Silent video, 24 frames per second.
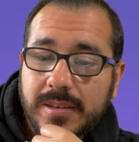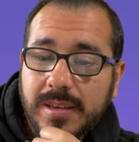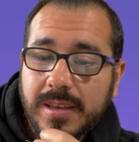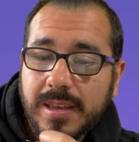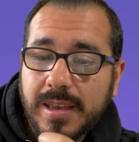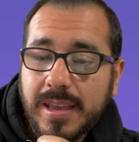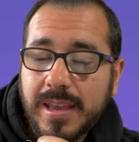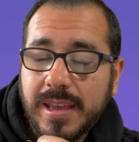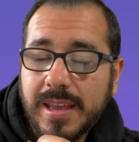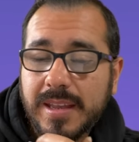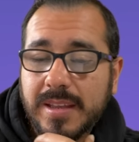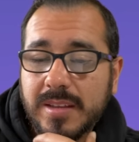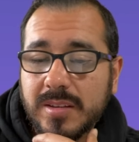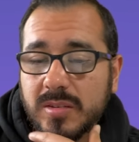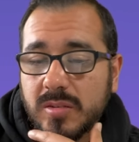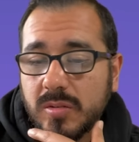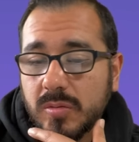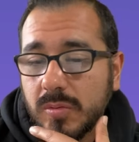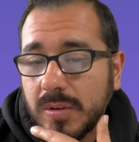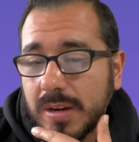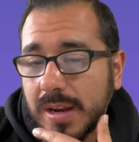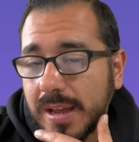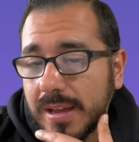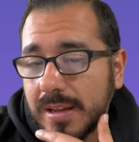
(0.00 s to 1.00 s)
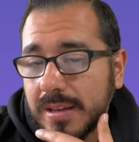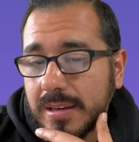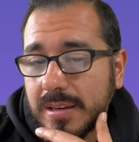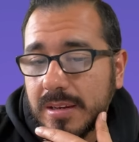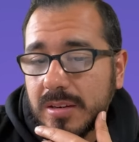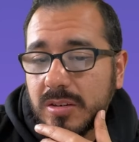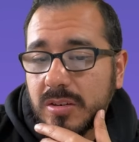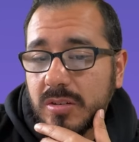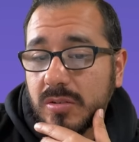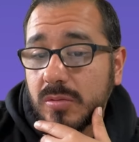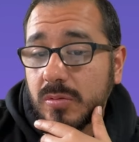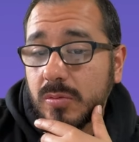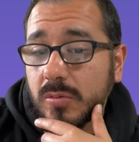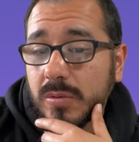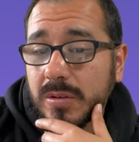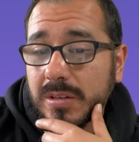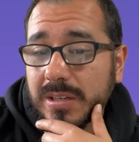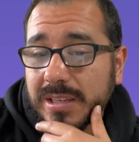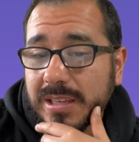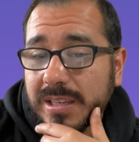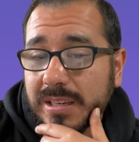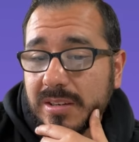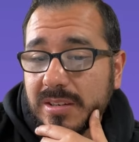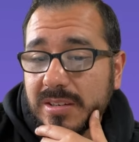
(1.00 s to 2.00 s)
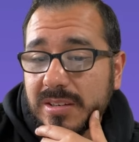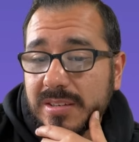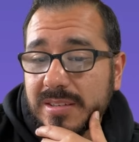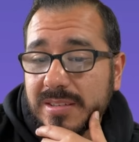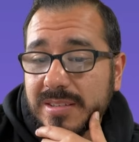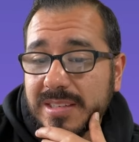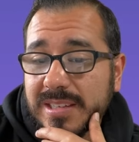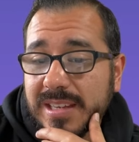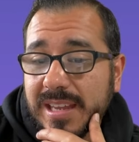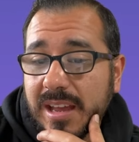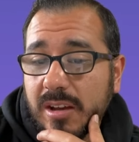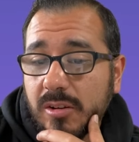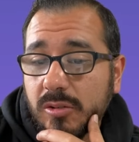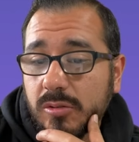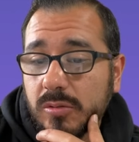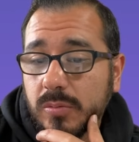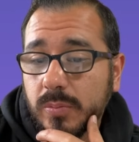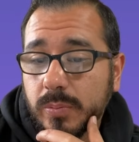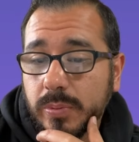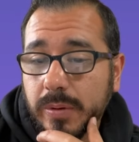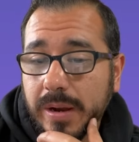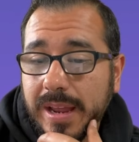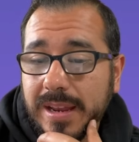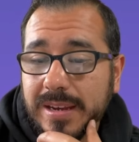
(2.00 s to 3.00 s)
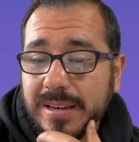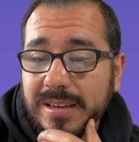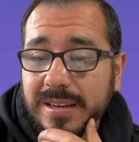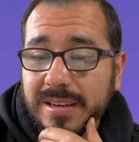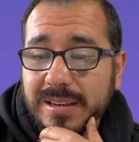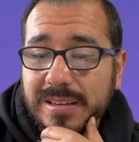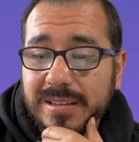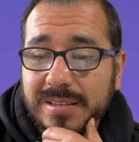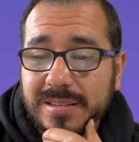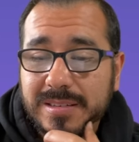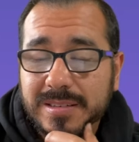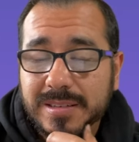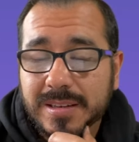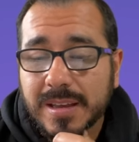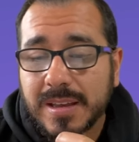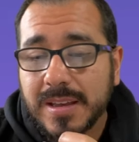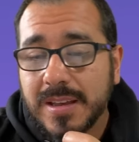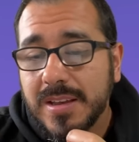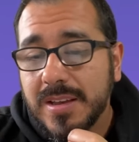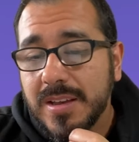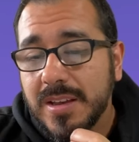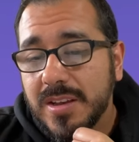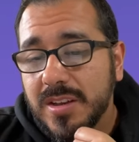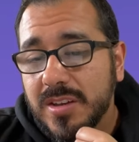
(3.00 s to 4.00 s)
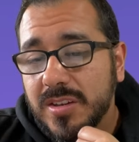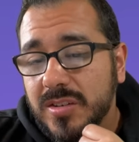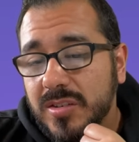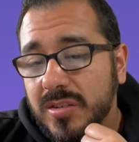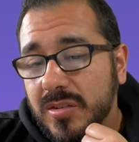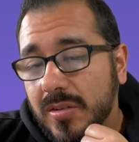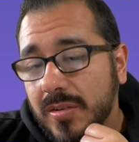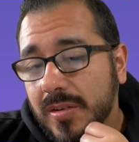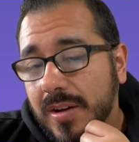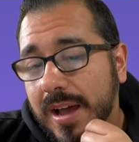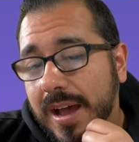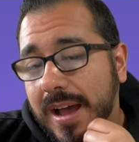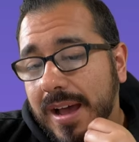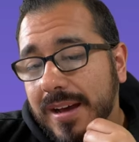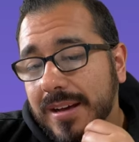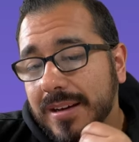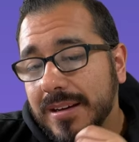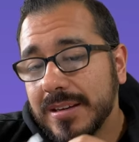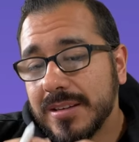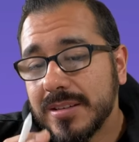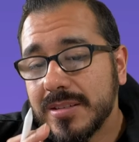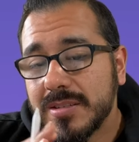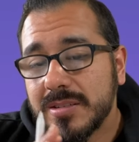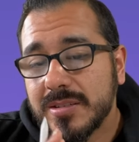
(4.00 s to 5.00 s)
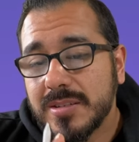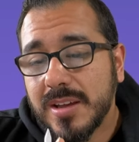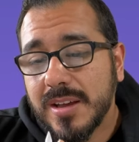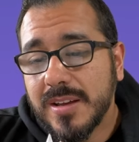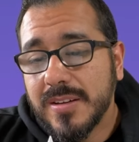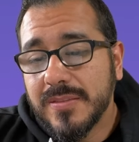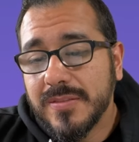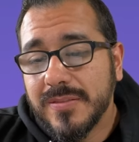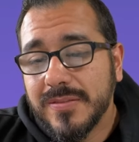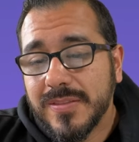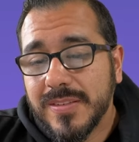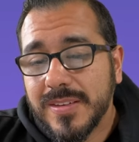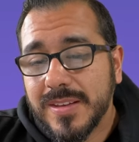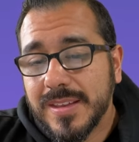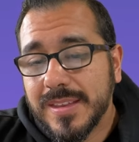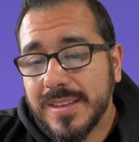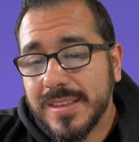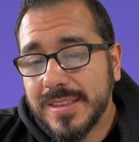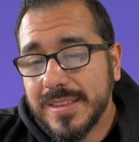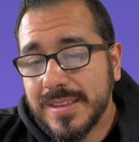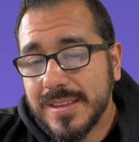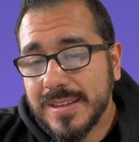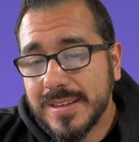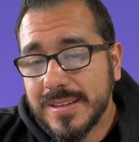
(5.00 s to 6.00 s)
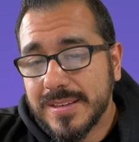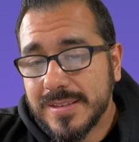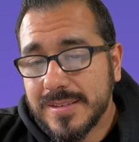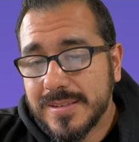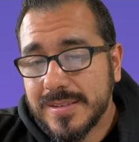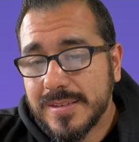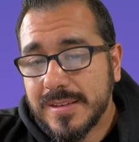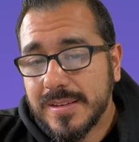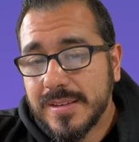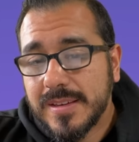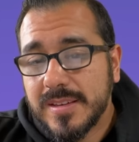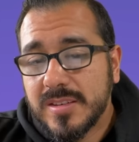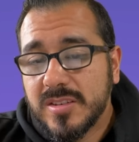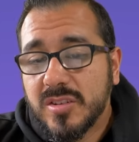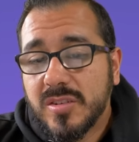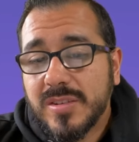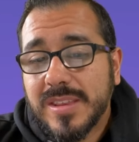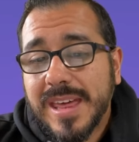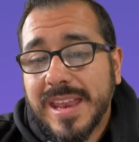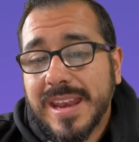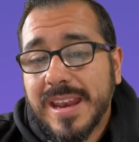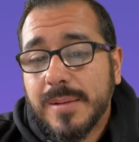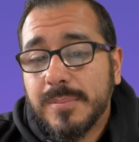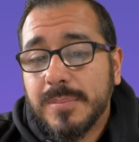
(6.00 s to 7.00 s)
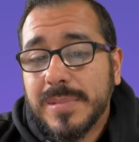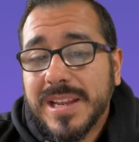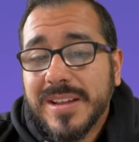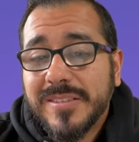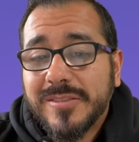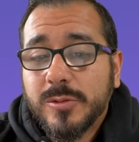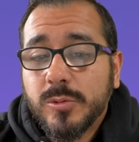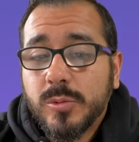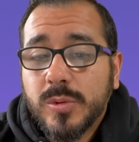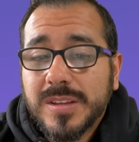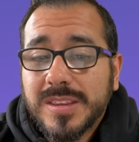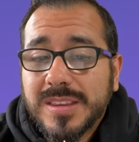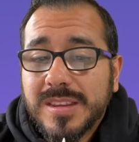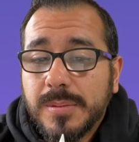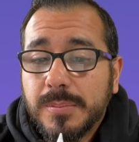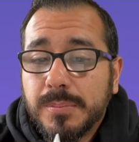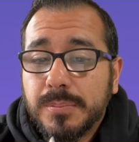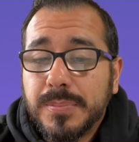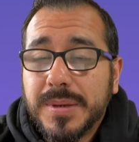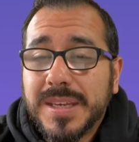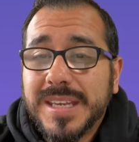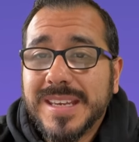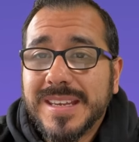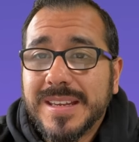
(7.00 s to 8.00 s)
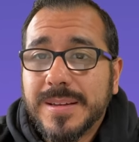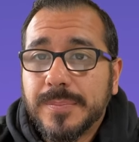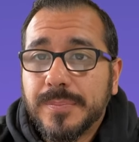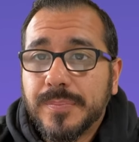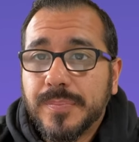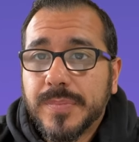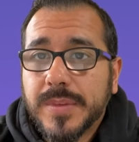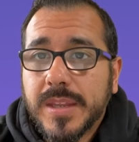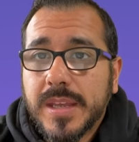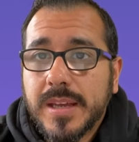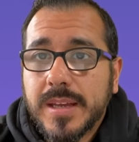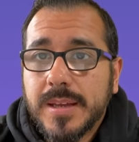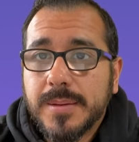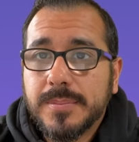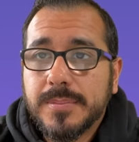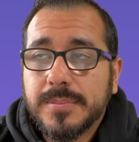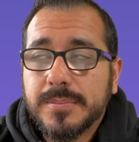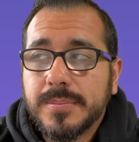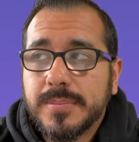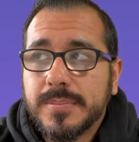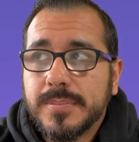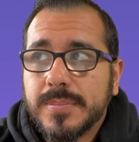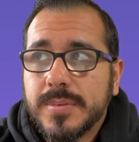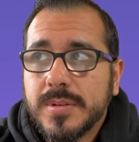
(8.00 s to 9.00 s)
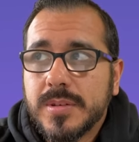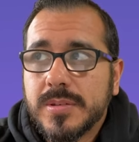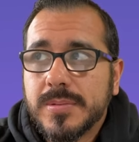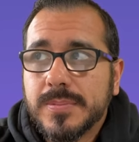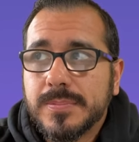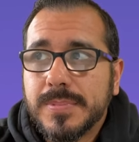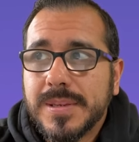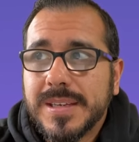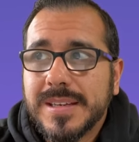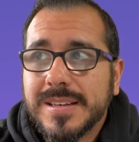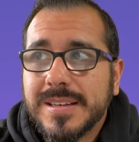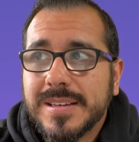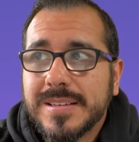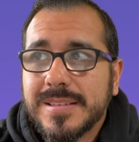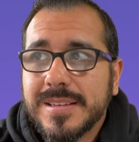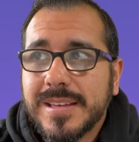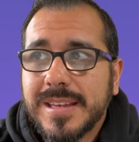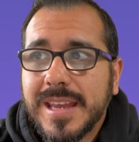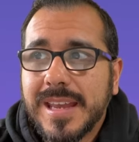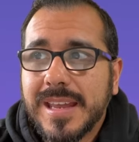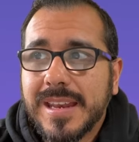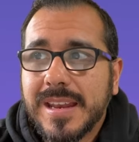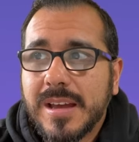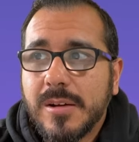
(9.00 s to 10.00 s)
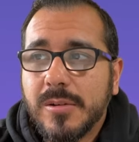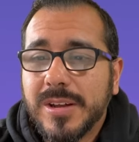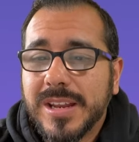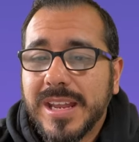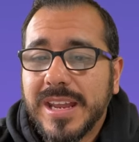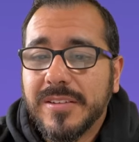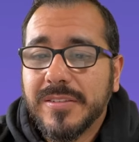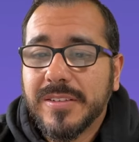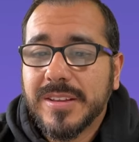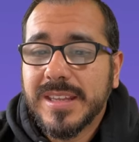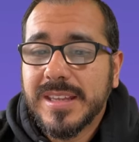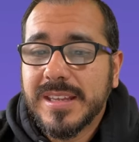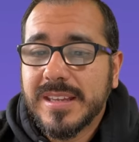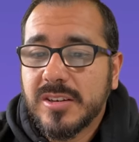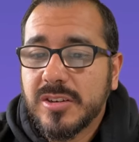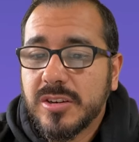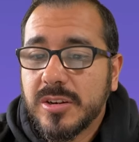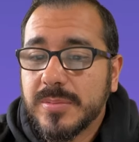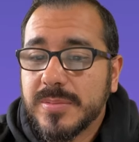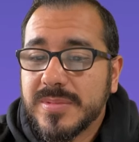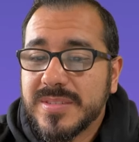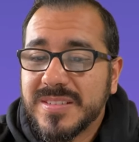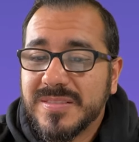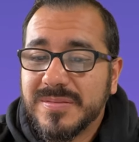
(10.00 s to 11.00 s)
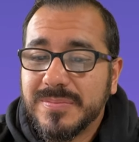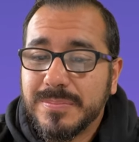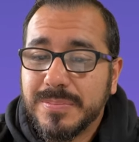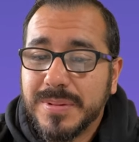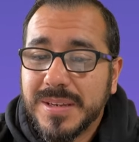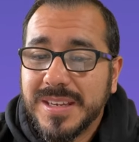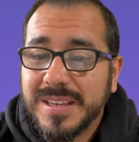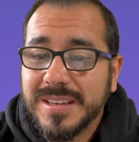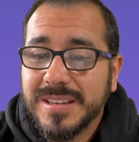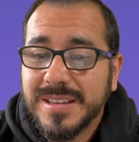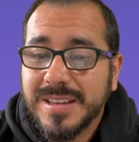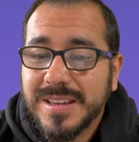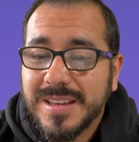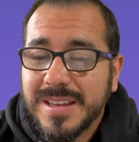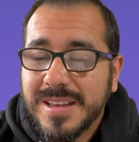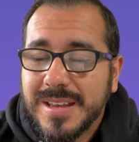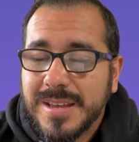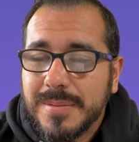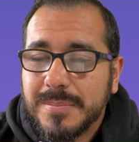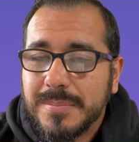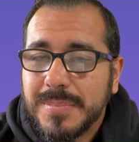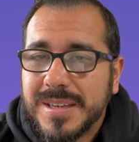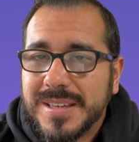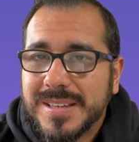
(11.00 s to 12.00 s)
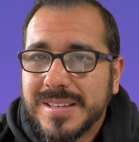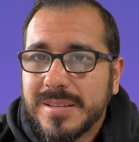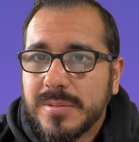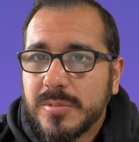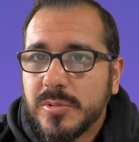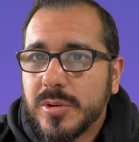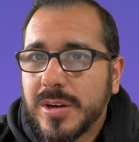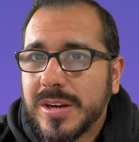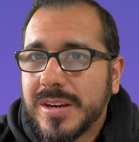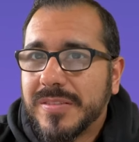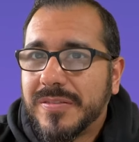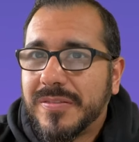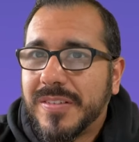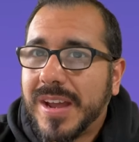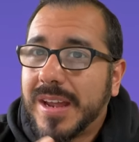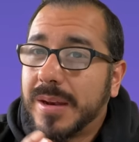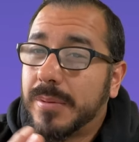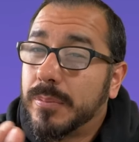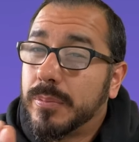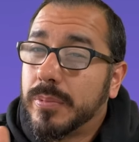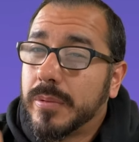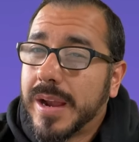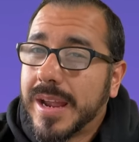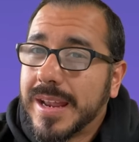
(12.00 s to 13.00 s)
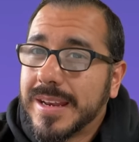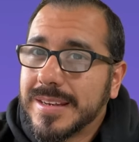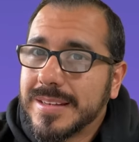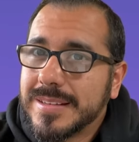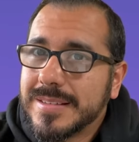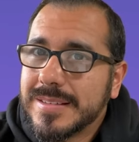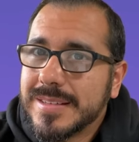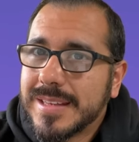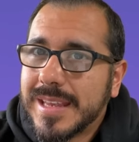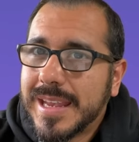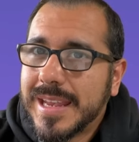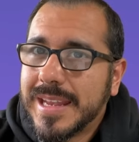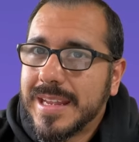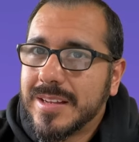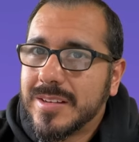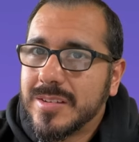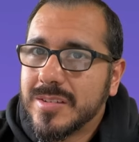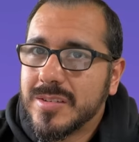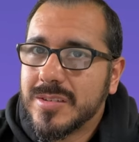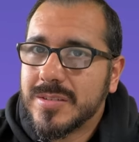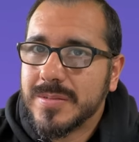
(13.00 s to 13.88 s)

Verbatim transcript: And so what I'm gonna do, we're looking to see how old Brandon is. So I'm gonna solve this so that I'm left with a B um, because again, I want everything in terms of B because I'm trying to find Brandon's age,